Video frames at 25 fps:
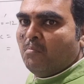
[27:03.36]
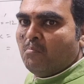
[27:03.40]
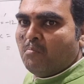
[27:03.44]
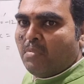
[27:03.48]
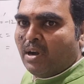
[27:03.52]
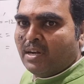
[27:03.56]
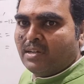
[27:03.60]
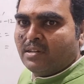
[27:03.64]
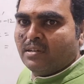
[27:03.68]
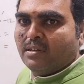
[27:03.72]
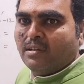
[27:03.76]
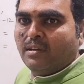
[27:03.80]

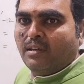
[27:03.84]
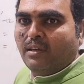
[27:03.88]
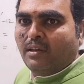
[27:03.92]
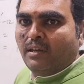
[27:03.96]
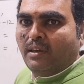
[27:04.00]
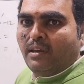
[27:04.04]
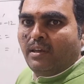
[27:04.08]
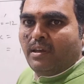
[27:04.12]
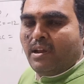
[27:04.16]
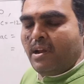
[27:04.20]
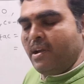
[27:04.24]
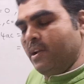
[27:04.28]
But
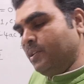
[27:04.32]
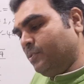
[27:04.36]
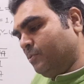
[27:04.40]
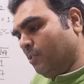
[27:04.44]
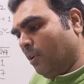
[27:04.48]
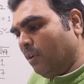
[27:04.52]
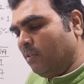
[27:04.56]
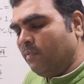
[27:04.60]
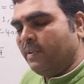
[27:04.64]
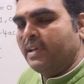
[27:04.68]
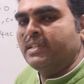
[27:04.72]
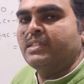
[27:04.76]
it is
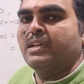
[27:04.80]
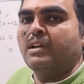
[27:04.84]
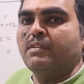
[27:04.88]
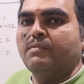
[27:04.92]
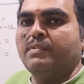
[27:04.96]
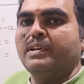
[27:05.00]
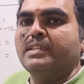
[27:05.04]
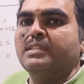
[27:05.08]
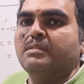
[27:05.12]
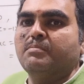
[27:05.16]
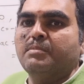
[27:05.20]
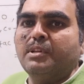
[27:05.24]
always
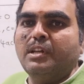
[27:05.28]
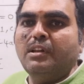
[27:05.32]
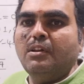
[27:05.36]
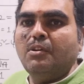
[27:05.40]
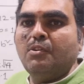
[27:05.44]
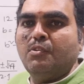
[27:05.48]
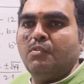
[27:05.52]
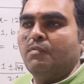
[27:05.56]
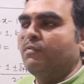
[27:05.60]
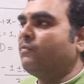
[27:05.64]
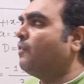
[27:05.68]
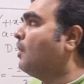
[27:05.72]
advisable
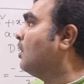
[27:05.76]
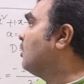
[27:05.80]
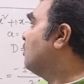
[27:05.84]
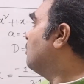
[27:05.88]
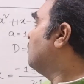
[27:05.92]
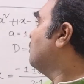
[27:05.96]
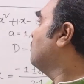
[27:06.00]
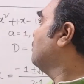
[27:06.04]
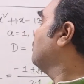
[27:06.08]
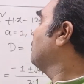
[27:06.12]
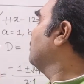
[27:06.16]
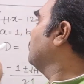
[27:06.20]
to
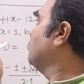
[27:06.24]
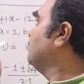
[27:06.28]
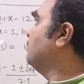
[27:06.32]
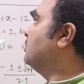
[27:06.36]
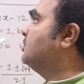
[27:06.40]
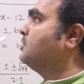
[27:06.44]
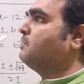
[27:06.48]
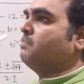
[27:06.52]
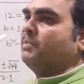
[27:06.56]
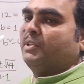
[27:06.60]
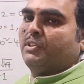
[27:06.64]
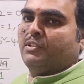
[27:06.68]
follow
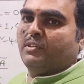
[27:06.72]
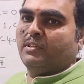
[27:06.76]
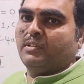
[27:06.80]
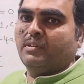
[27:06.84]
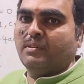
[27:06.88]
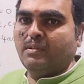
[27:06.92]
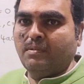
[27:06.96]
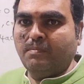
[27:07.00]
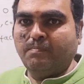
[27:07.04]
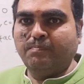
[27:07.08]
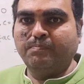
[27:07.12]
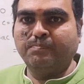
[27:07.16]
this method.
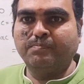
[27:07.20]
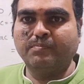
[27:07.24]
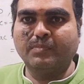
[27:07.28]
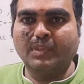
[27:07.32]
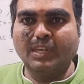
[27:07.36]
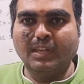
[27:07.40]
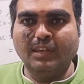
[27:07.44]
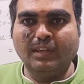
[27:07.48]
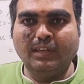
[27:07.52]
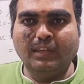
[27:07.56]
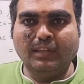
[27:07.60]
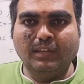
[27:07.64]

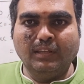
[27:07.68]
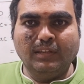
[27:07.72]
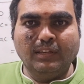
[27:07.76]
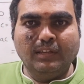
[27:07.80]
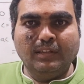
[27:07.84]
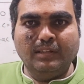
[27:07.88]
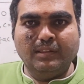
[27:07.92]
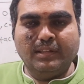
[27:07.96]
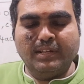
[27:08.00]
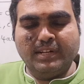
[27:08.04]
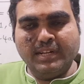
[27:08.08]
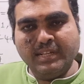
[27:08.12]

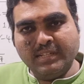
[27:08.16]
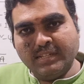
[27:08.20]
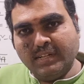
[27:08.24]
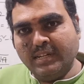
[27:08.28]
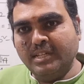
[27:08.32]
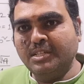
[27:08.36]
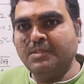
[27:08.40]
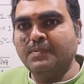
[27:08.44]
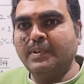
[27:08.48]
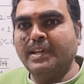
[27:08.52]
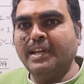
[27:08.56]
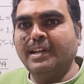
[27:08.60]
The
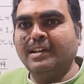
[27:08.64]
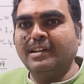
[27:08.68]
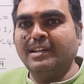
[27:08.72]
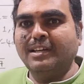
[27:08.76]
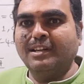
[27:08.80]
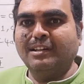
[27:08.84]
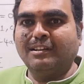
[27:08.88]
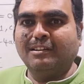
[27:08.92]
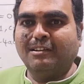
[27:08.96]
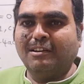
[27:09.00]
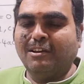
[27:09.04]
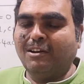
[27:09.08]
reason is very
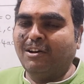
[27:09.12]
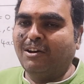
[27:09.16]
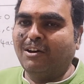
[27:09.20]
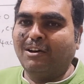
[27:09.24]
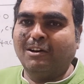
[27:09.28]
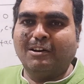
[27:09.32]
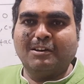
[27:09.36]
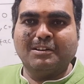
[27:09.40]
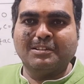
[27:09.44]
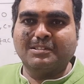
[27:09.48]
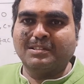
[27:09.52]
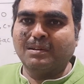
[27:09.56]
clear.
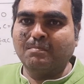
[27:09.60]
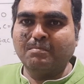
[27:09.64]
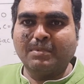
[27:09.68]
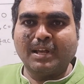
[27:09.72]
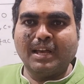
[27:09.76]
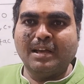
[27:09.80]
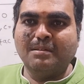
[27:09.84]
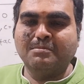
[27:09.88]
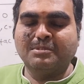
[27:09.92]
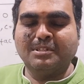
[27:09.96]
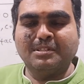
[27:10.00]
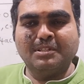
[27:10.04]

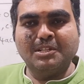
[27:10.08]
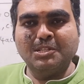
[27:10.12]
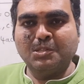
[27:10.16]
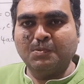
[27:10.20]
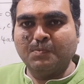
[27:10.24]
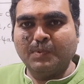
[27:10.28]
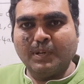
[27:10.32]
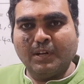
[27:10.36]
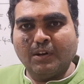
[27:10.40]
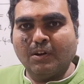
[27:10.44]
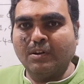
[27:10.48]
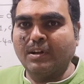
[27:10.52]
Sometimes
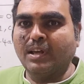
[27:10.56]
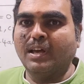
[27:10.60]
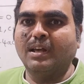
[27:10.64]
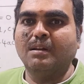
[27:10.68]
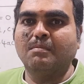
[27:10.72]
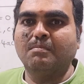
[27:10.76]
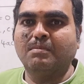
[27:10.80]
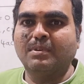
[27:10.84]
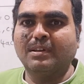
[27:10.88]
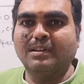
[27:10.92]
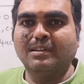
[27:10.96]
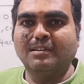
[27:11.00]
this will not
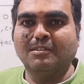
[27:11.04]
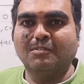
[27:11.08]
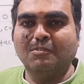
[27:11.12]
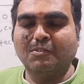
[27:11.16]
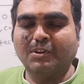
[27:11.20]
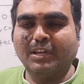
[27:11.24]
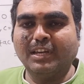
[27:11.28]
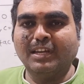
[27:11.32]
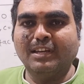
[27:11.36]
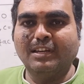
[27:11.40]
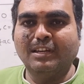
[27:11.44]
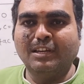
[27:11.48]
help.
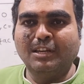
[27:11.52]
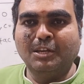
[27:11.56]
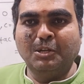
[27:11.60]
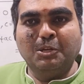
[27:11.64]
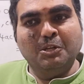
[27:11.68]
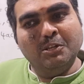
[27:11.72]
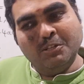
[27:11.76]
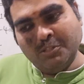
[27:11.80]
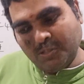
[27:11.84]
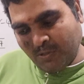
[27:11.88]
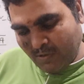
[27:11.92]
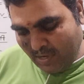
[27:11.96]
Okay,
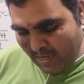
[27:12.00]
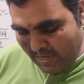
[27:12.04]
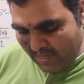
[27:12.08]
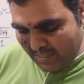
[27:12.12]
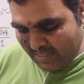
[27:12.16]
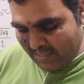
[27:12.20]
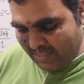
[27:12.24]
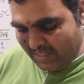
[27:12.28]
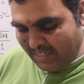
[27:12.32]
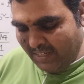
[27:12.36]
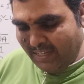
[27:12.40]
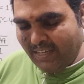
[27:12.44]
so let
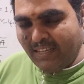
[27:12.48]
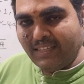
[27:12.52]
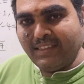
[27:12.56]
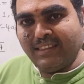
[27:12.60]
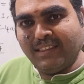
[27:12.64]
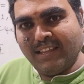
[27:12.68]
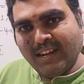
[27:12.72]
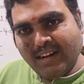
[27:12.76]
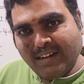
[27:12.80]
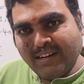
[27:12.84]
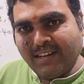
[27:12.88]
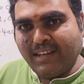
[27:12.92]
us
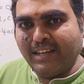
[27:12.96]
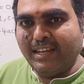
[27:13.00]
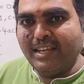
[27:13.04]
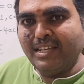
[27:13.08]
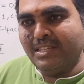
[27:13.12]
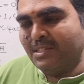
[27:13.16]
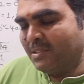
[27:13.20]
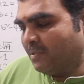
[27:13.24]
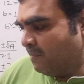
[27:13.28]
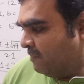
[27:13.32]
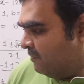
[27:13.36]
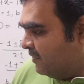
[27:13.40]
see that
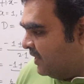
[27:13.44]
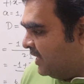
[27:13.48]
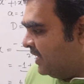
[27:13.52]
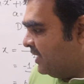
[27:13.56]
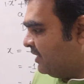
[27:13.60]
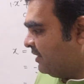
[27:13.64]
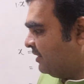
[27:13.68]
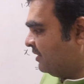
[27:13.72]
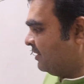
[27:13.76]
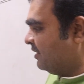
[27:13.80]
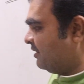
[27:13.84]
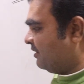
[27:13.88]
case
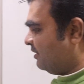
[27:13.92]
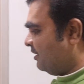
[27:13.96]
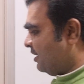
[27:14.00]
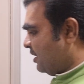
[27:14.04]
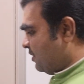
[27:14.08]
where